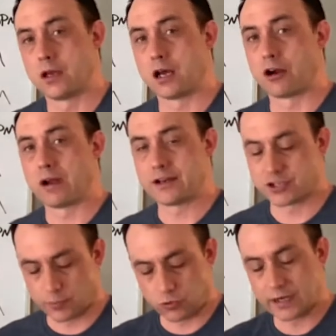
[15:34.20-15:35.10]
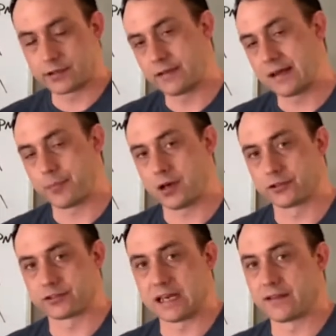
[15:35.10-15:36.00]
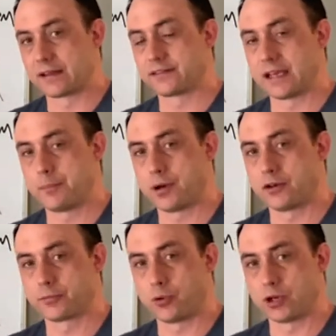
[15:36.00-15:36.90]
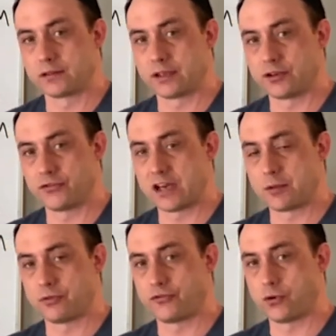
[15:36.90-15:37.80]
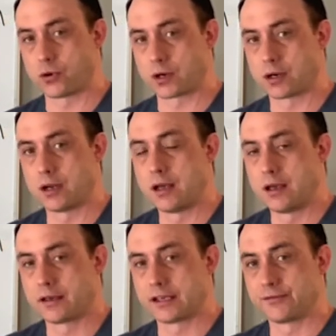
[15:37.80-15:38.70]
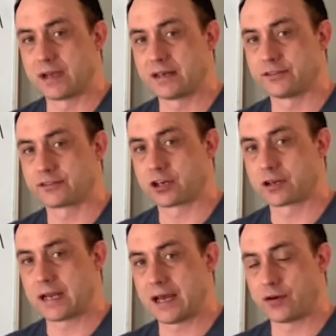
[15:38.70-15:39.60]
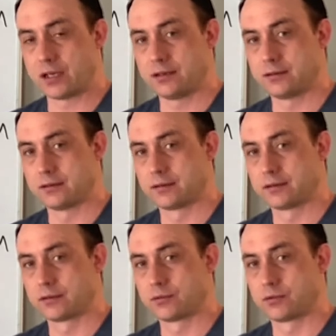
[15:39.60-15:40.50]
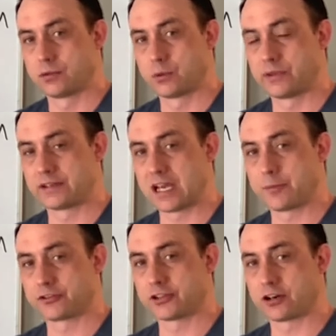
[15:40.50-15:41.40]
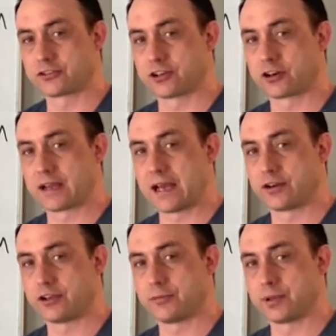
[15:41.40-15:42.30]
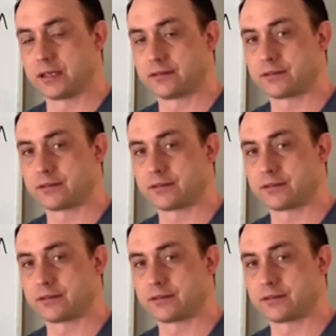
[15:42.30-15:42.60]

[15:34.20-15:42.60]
All right, jump right to that pulse now, that same pulse point that you found before. Get ready to start counting. When the timer starts, start counting your beats.